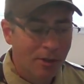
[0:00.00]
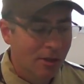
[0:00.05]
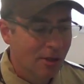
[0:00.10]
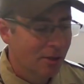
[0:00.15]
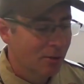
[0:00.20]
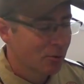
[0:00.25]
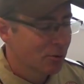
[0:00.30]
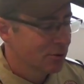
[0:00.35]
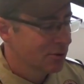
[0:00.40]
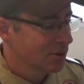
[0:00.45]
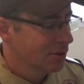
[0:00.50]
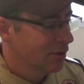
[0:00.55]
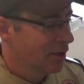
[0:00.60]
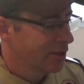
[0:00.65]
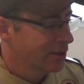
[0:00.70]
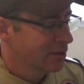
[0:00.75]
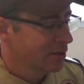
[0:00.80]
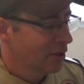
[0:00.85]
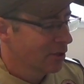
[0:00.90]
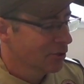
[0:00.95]
and it was a
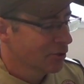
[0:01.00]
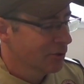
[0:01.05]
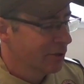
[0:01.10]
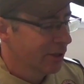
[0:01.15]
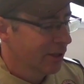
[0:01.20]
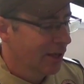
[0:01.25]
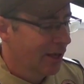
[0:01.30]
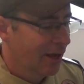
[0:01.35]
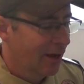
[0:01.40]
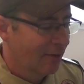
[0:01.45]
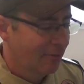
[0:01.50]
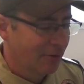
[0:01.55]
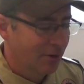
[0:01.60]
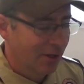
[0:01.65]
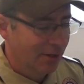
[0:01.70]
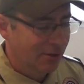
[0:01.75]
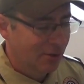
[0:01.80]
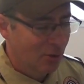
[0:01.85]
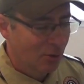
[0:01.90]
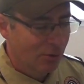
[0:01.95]
nice luxury to have, and
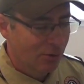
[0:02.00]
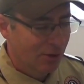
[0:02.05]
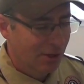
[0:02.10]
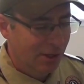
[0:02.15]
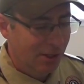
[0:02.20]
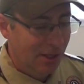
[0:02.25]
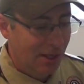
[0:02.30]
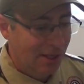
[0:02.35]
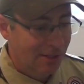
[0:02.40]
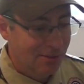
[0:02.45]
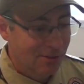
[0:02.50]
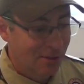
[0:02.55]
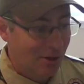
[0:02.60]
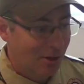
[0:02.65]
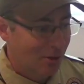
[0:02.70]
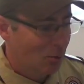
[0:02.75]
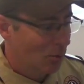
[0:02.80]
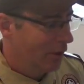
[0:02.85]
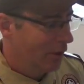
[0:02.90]
I don't think it adds a lot of